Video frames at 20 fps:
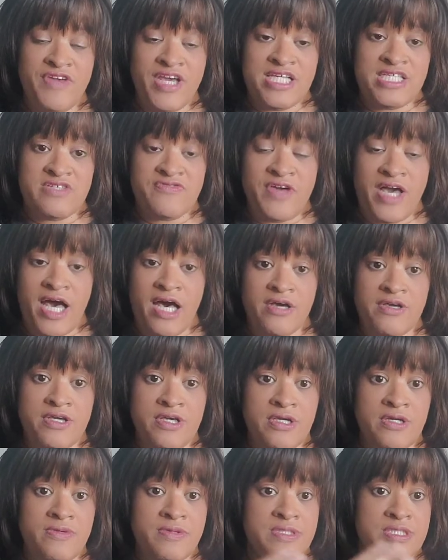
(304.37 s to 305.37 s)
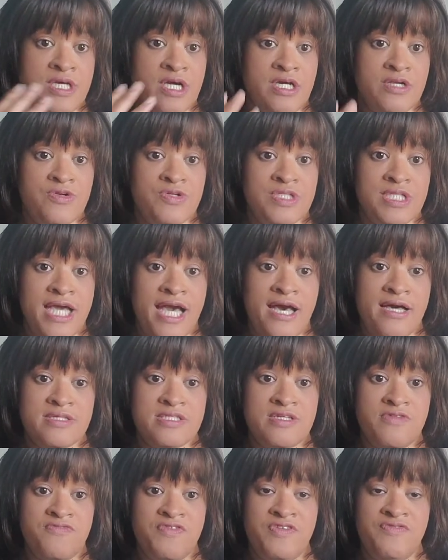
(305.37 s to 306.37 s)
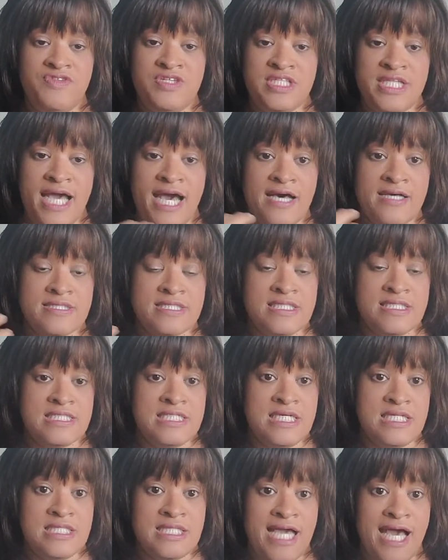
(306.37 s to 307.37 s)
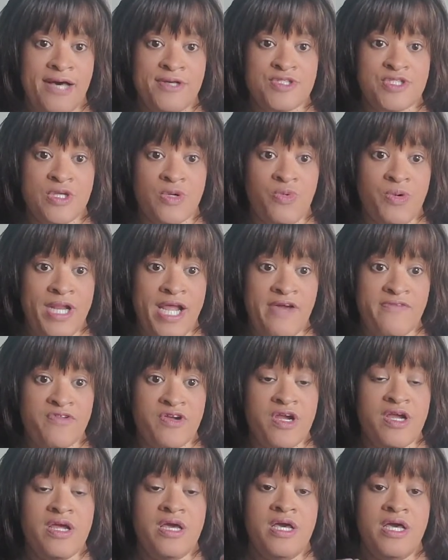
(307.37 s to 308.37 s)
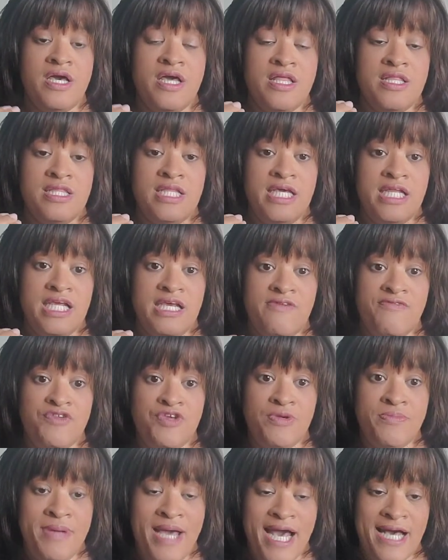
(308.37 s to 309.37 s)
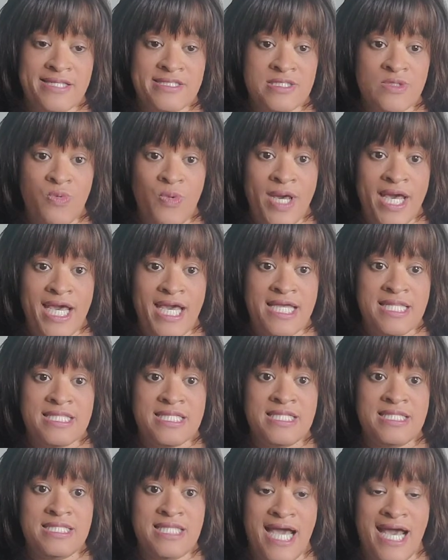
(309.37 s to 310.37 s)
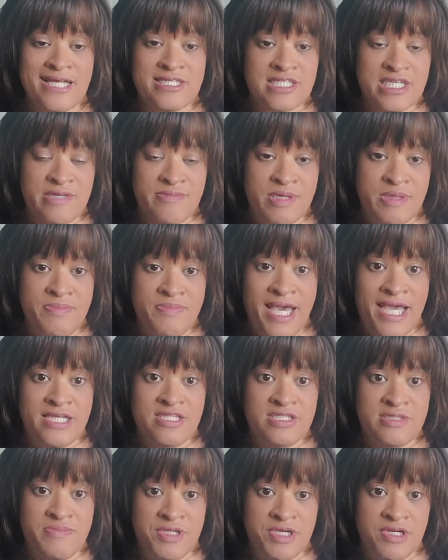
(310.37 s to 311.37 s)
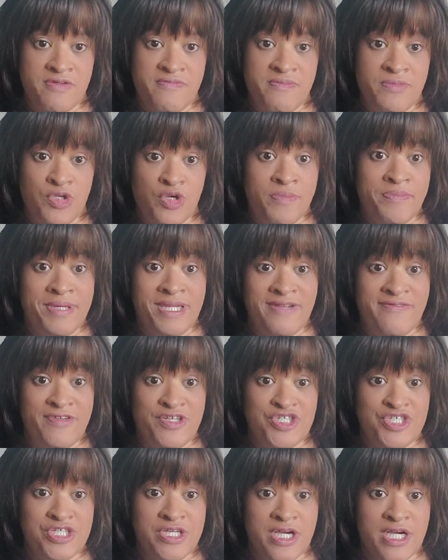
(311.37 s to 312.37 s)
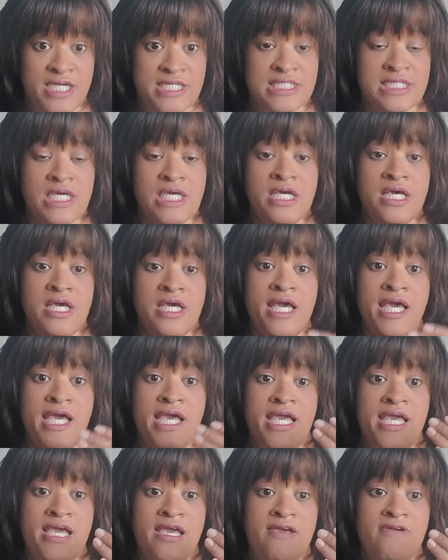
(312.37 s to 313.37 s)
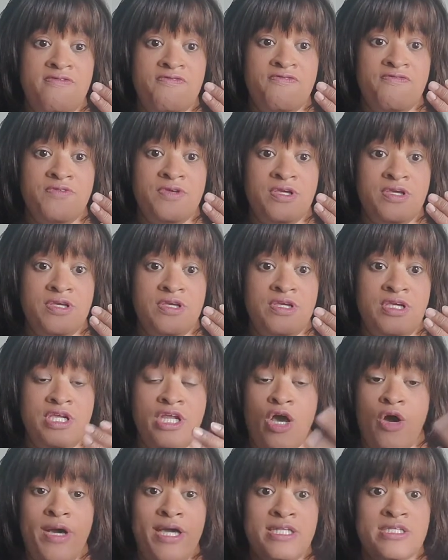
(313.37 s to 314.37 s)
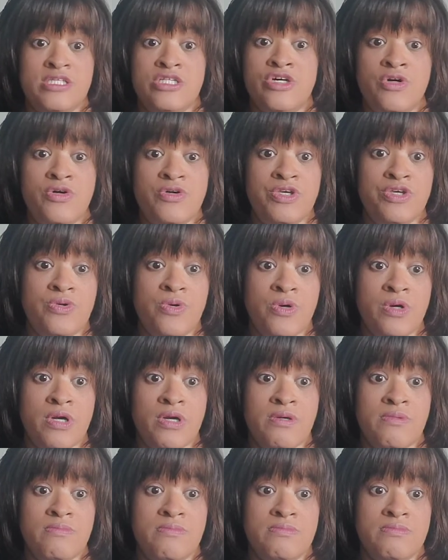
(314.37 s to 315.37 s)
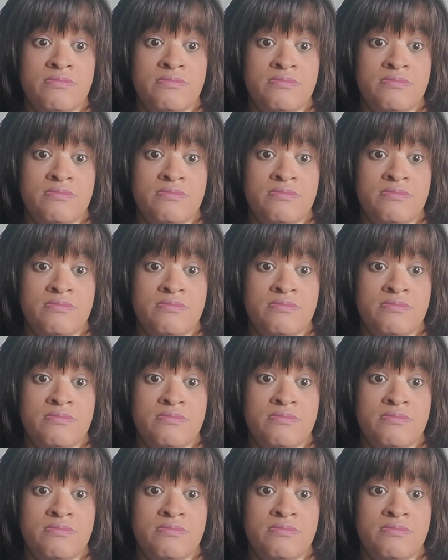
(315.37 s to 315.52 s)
face value is 100,000, 50,000, 10,000 or whatever, then if you pass away, then that's going to be paid to your, your beneficiaries. If, you know, until your